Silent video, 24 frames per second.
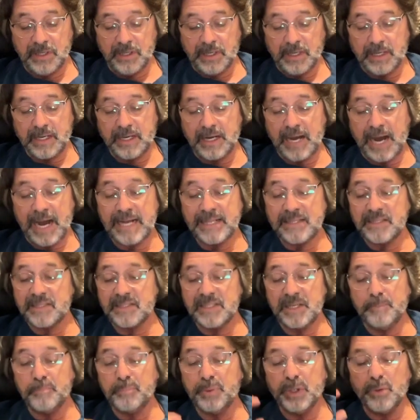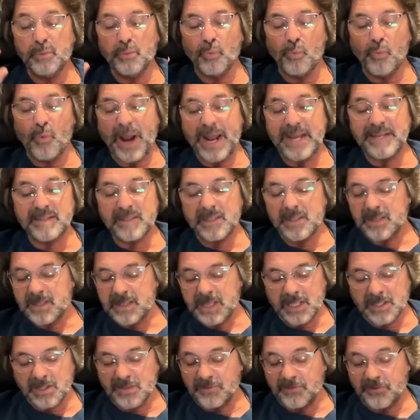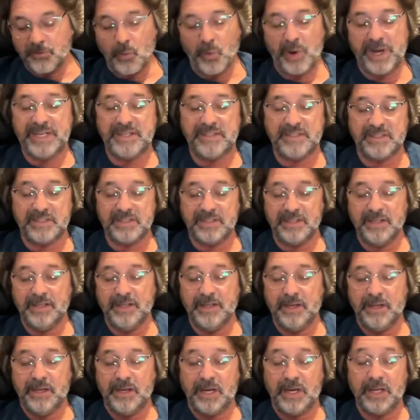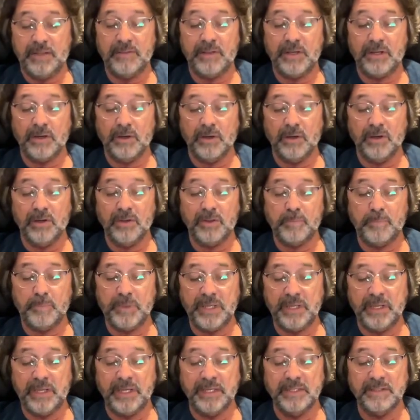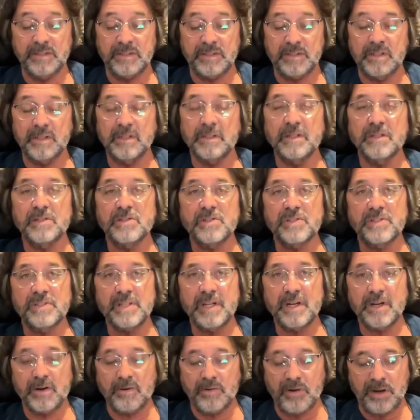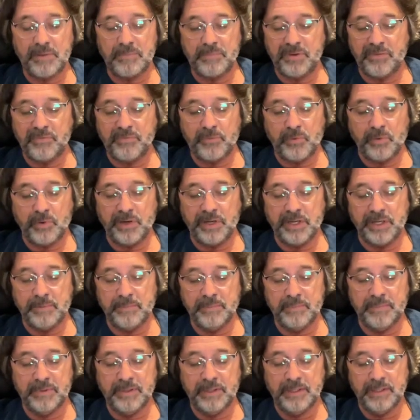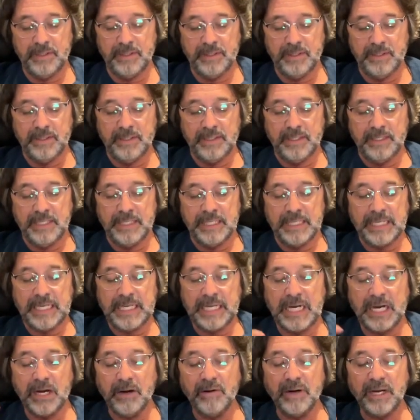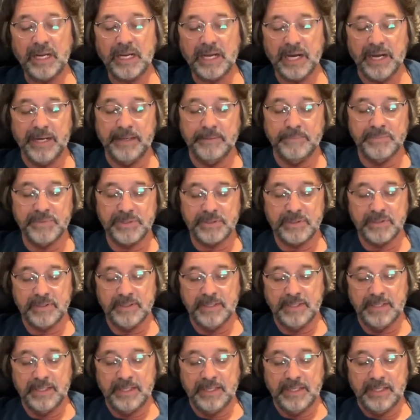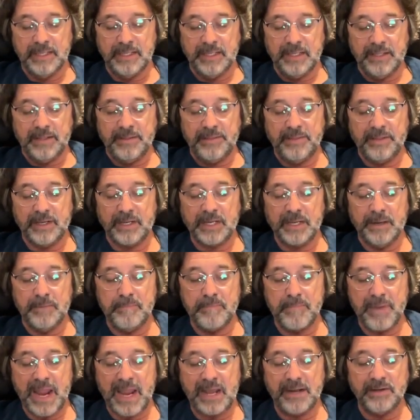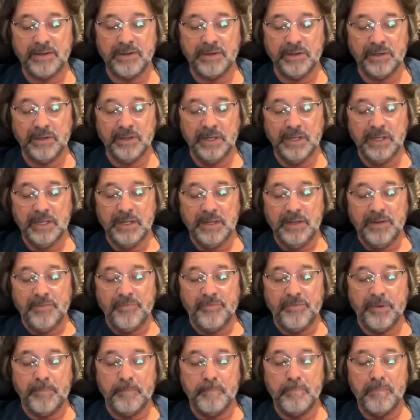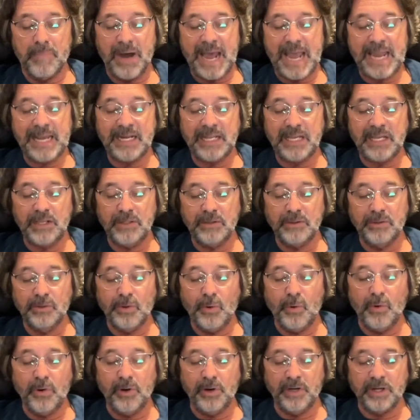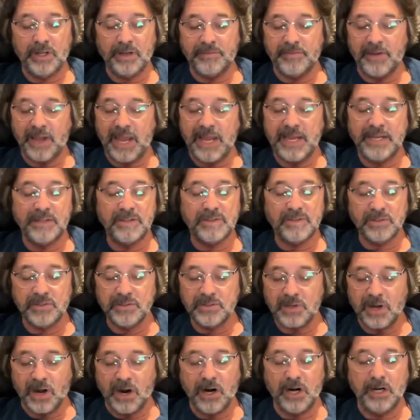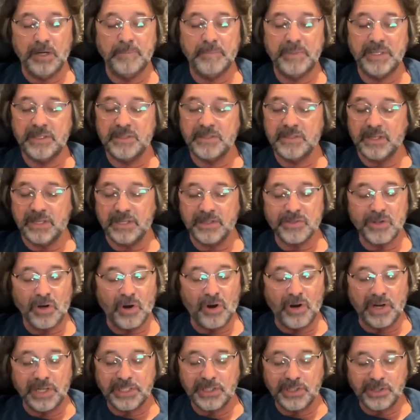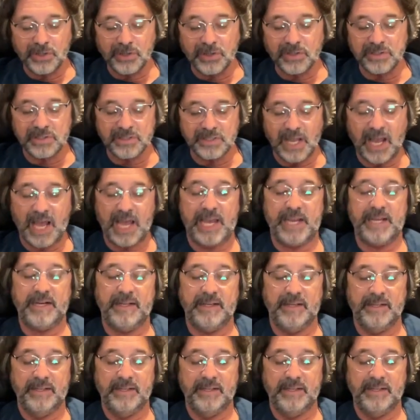God simply raises his voice and the earth begins to disintegrate before him. Here he comes, the commander, the mighty Lord of angels' armies is on your side.